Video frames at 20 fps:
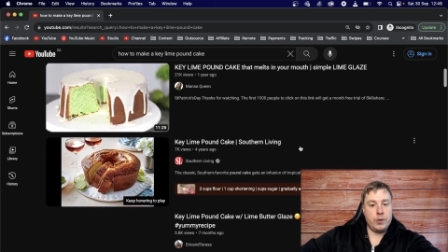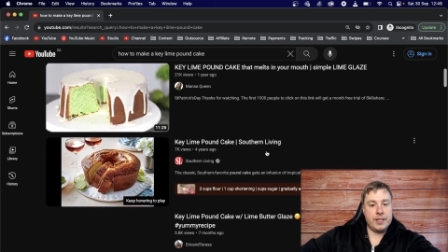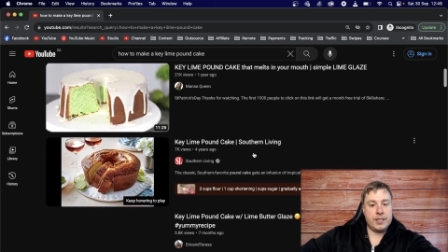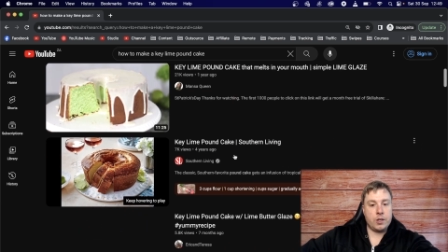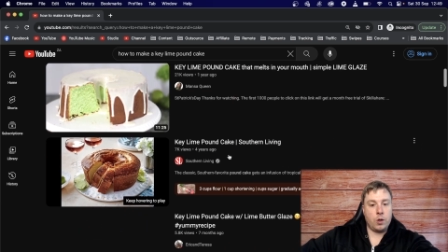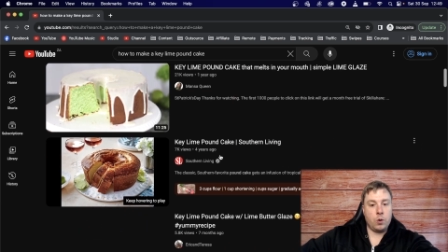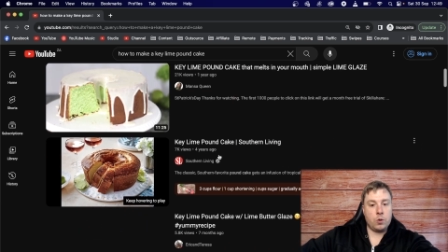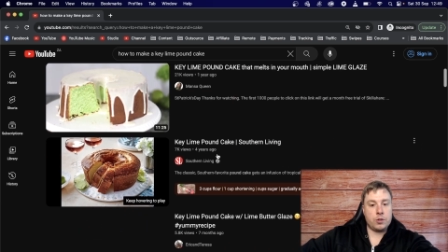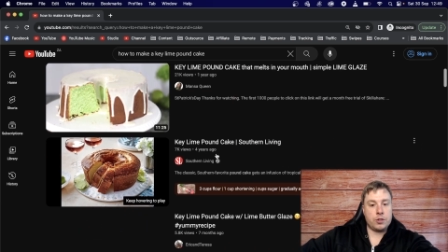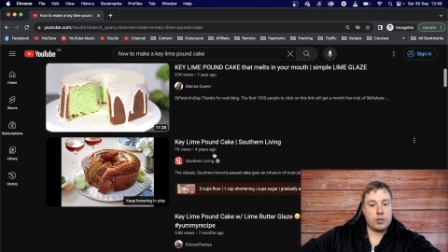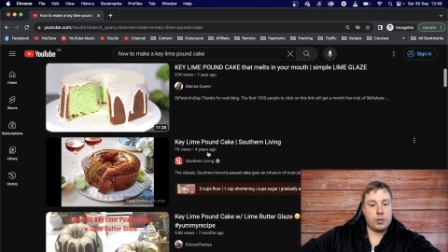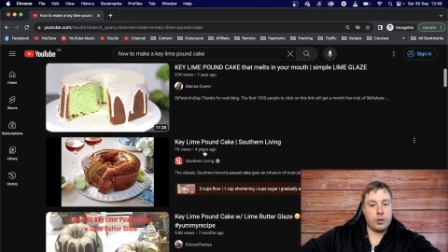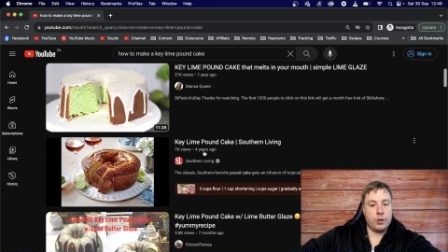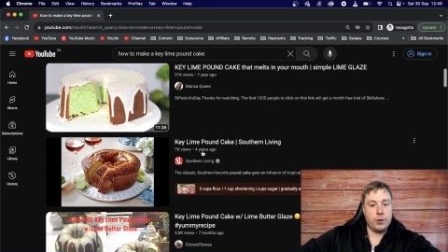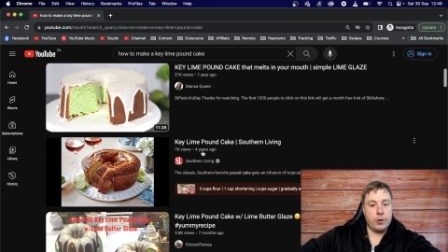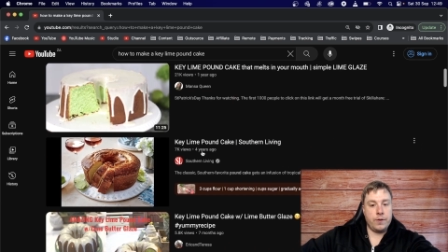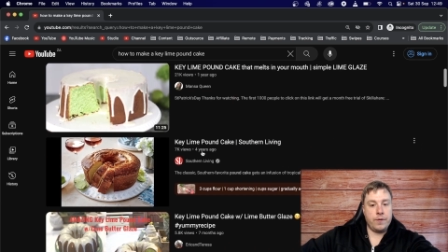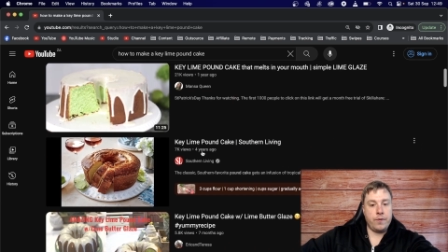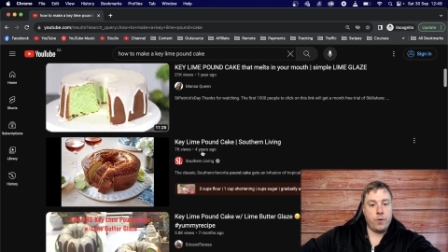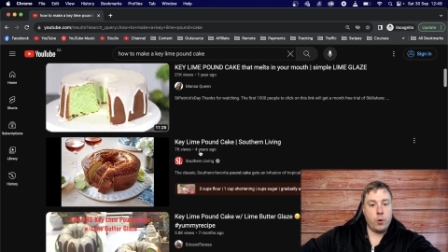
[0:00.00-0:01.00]
results
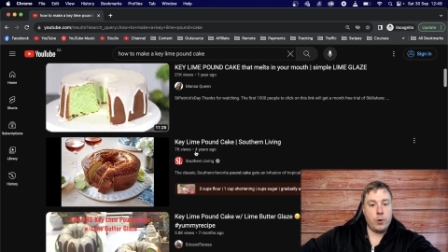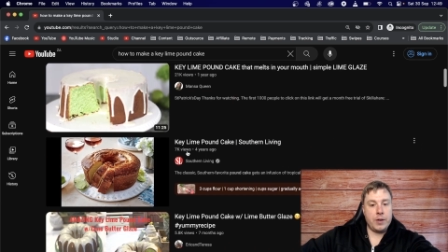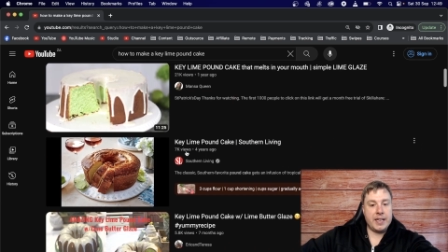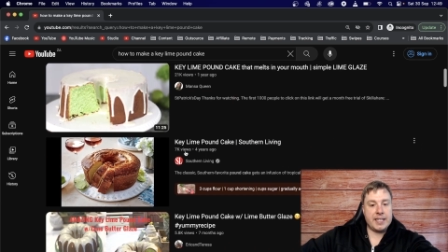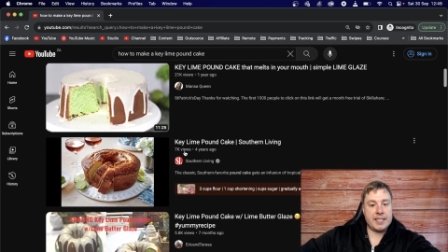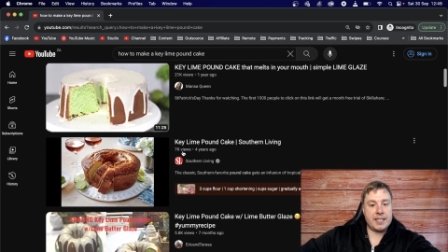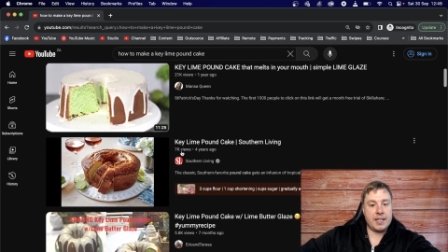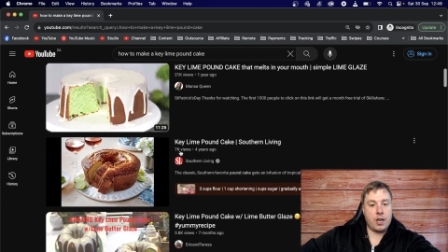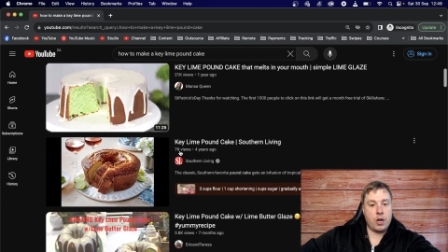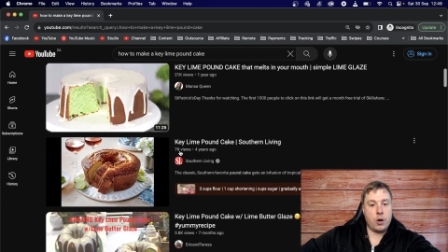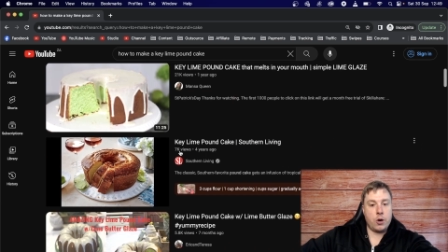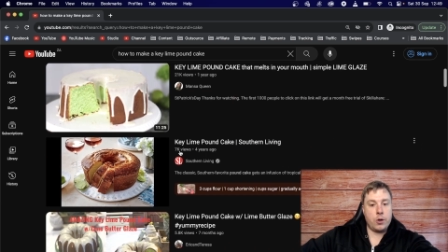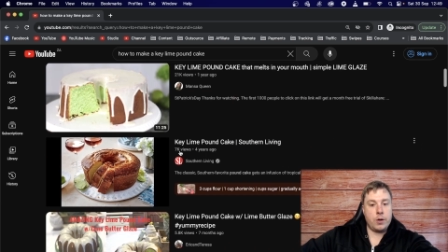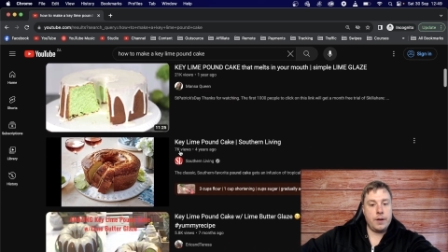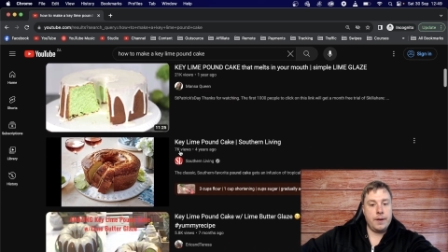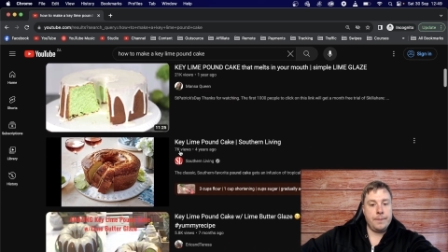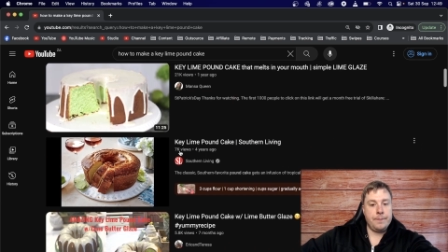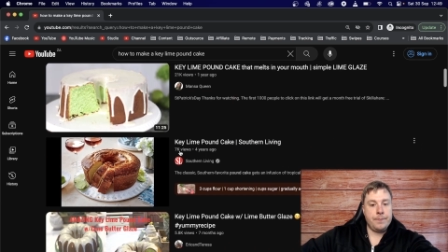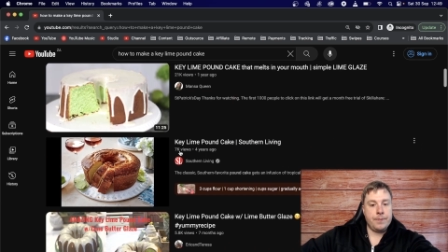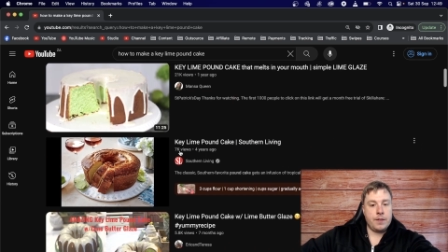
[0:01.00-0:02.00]
so four years ago
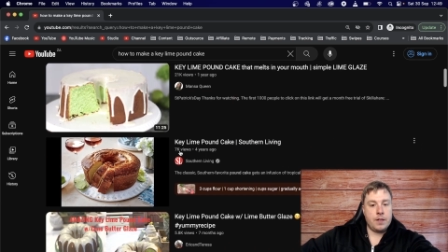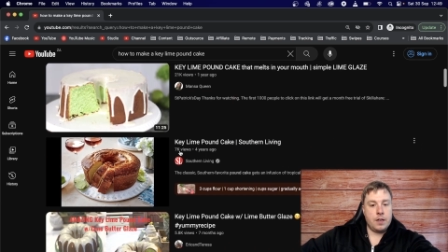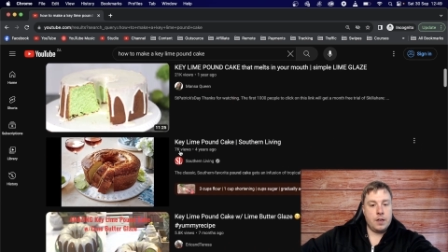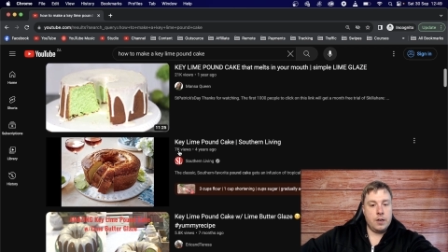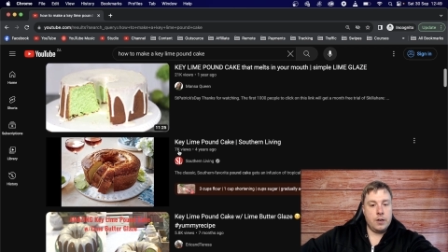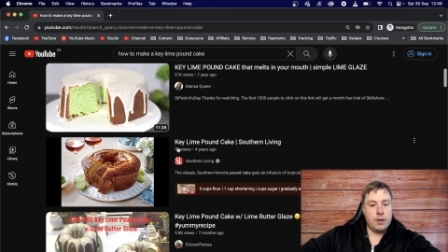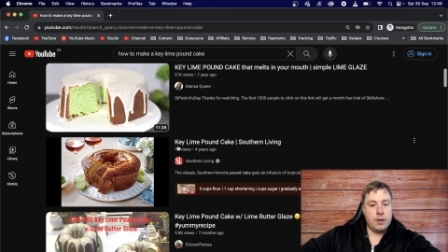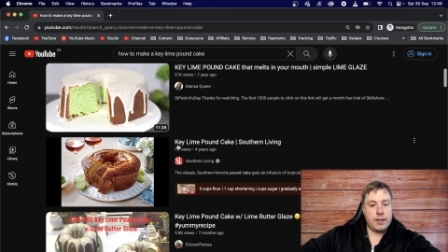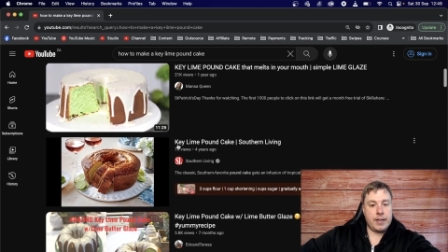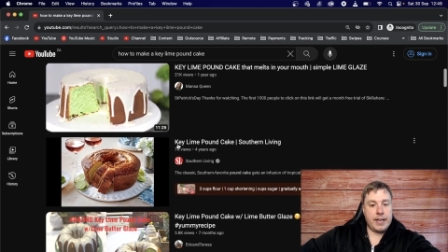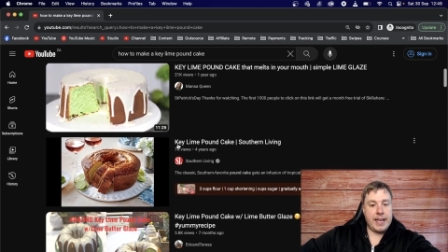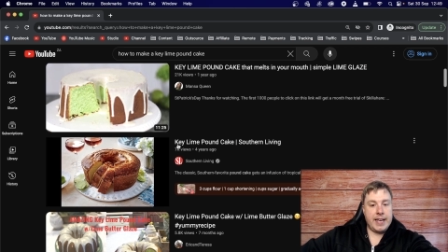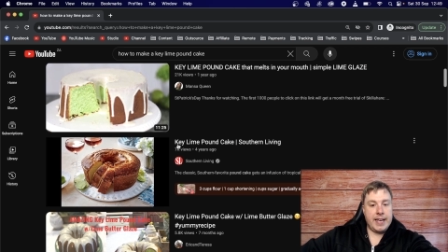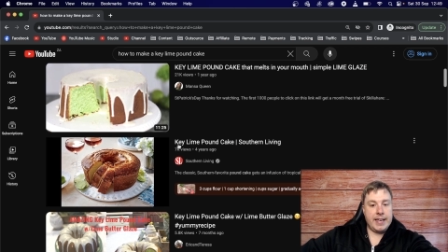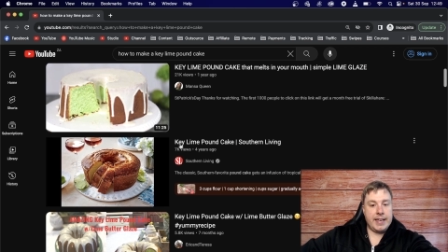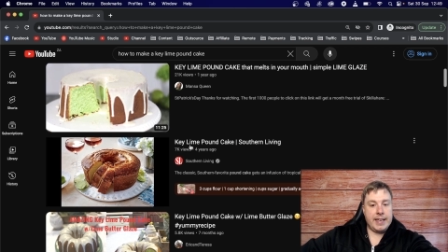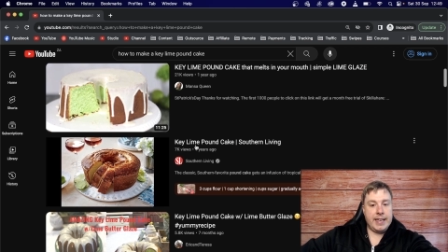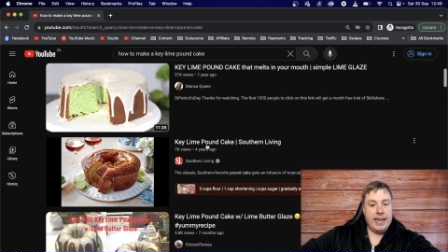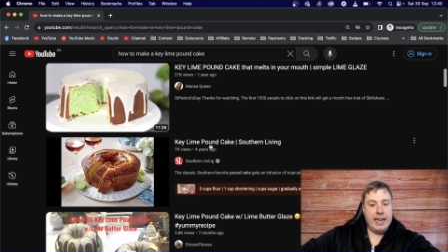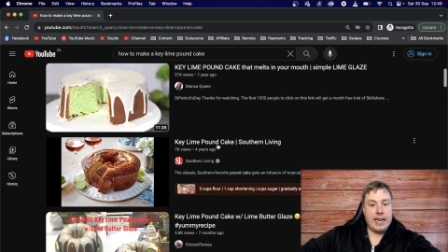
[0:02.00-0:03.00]
uh,
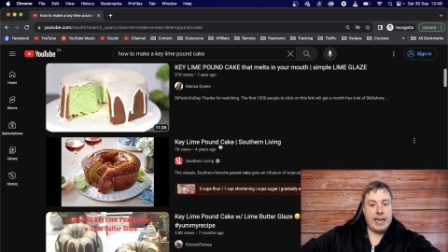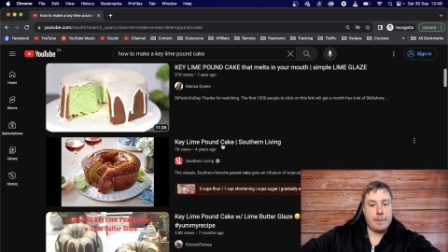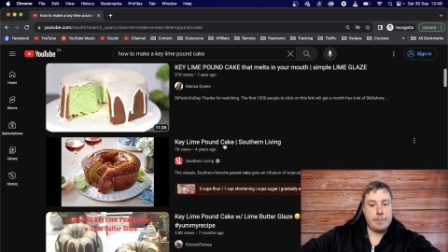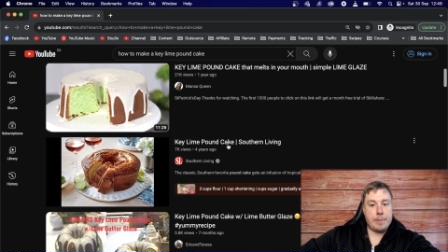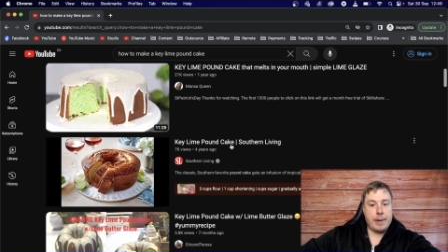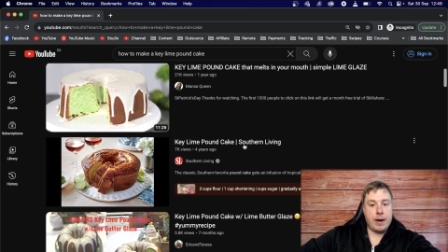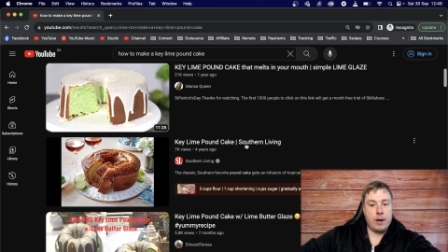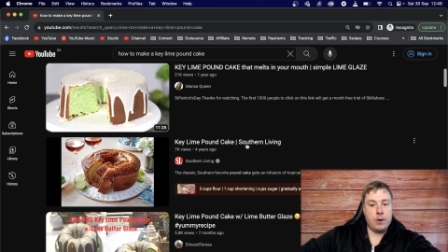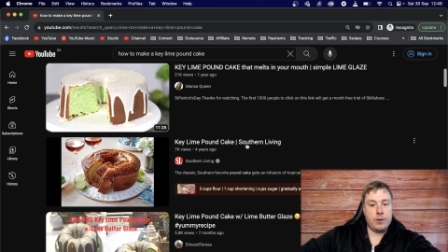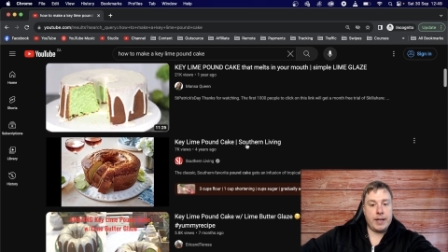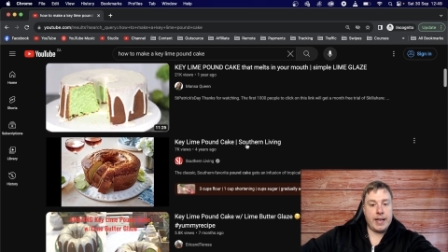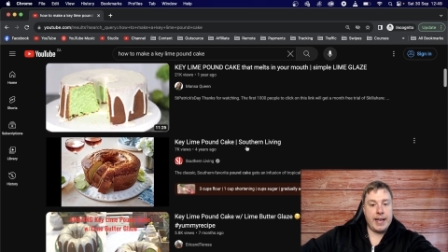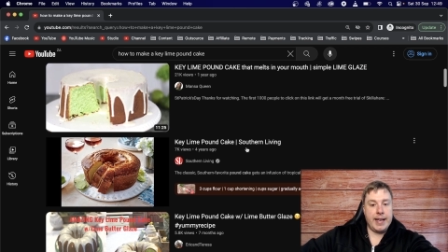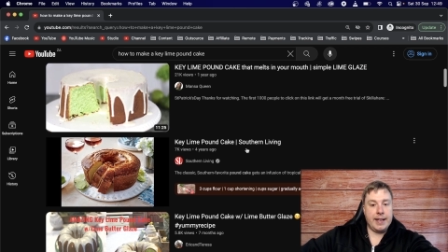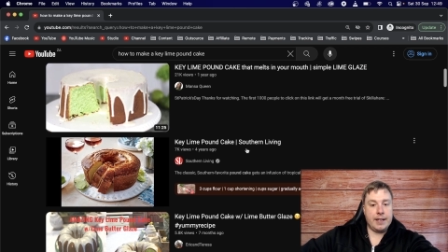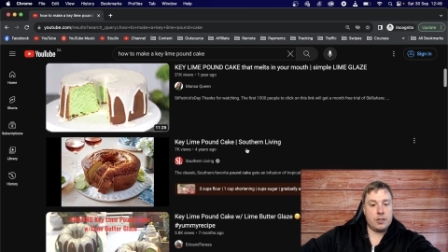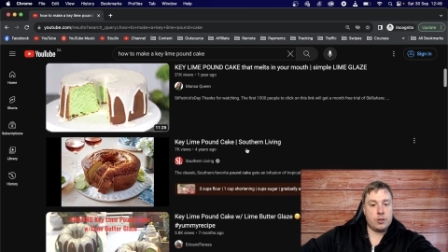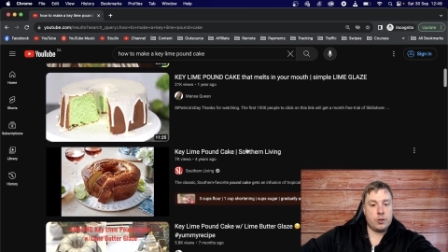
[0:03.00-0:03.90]
cake, key lime pound cake.